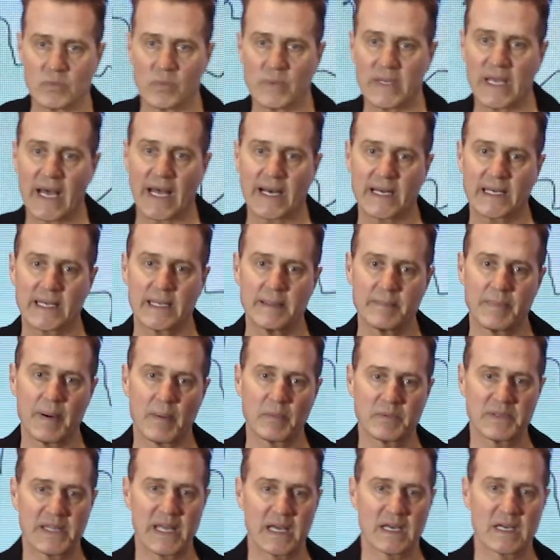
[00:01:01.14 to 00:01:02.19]
is we gotta keep
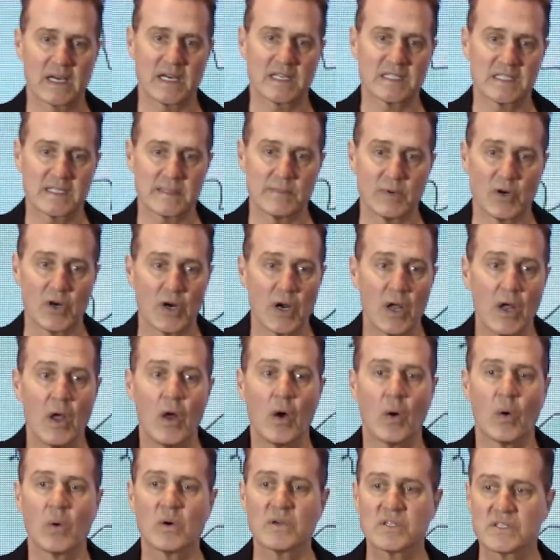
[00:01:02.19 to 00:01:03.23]
up with that customer
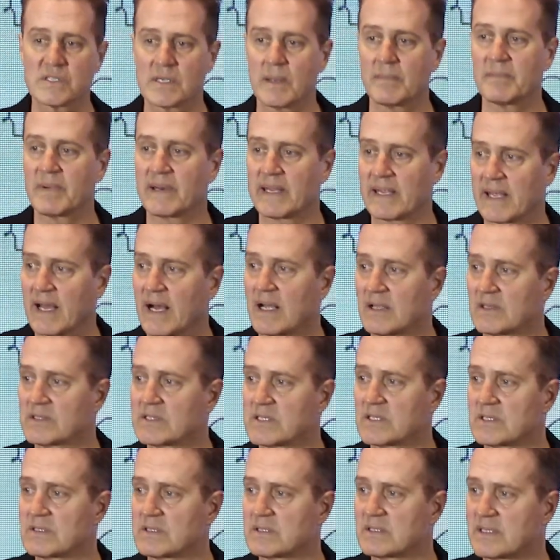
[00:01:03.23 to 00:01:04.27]
or somebody
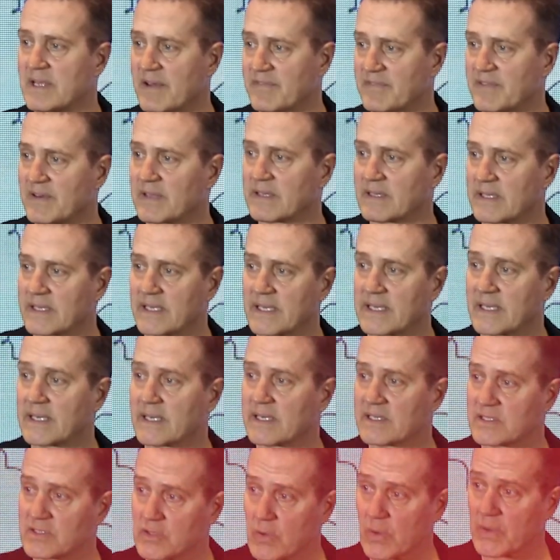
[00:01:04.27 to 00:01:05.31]
else definitely
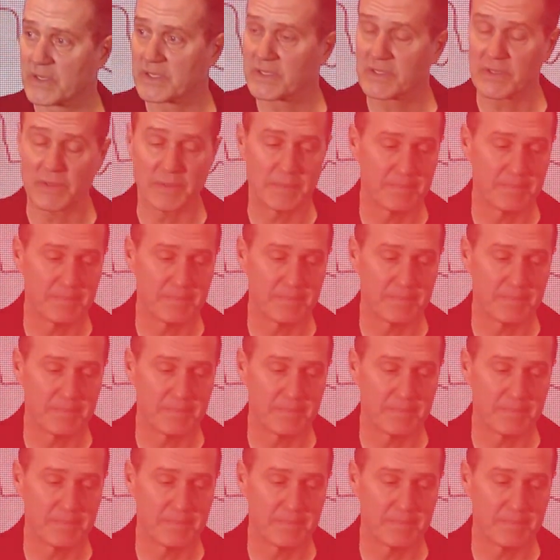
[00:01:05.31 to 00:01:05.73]
is going to.